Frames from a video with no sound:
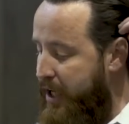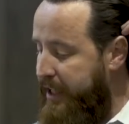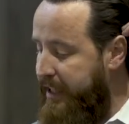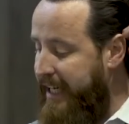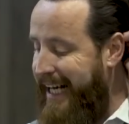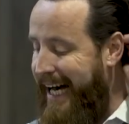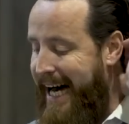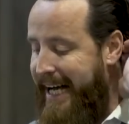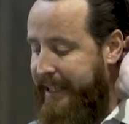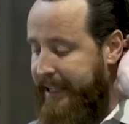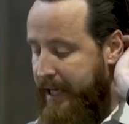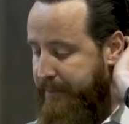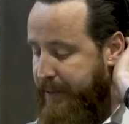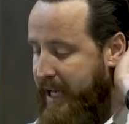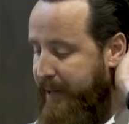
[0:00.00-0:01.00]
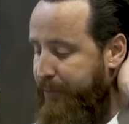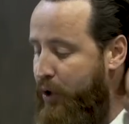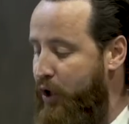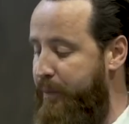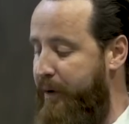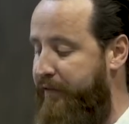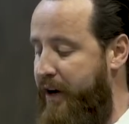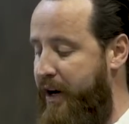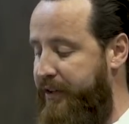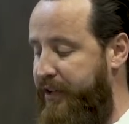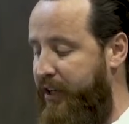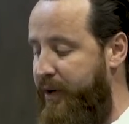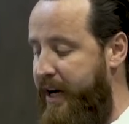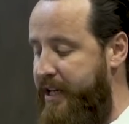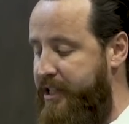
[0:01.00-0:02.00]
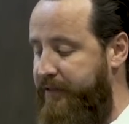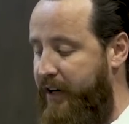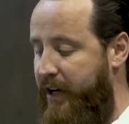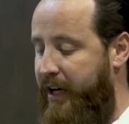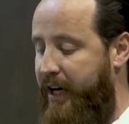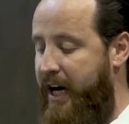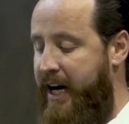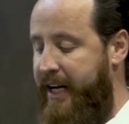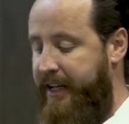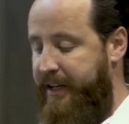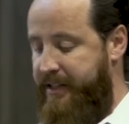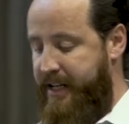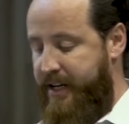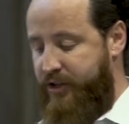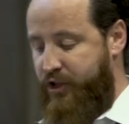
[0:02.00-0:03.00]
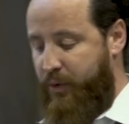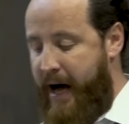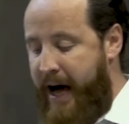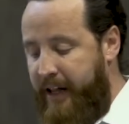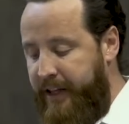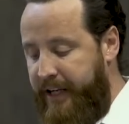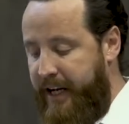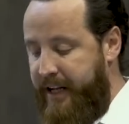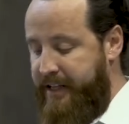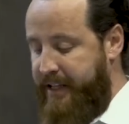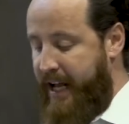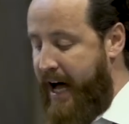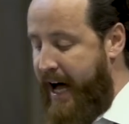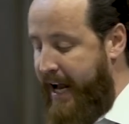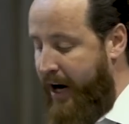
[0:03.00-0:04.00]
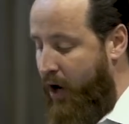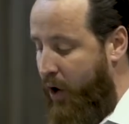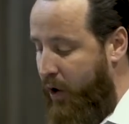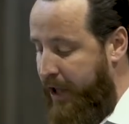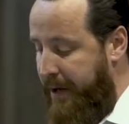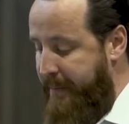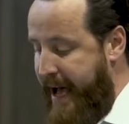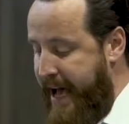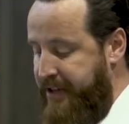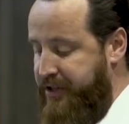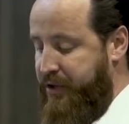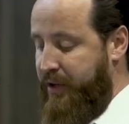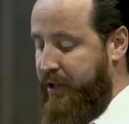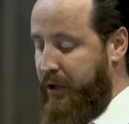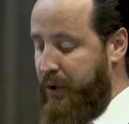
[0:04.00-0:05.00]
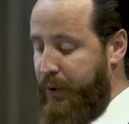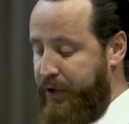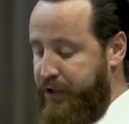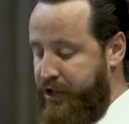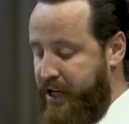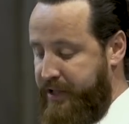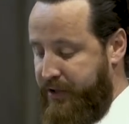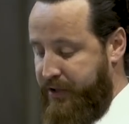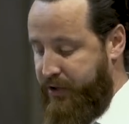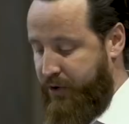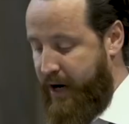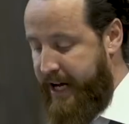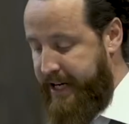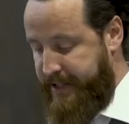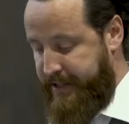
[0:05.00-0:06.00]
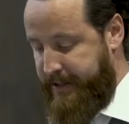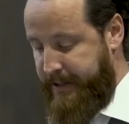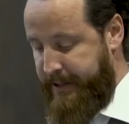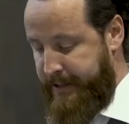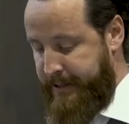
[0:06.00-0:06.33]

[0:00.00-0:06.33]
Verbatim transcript: ungodly people who pervert the grace of our God into sensuality and deny our only Master and Lord Jesus Christ.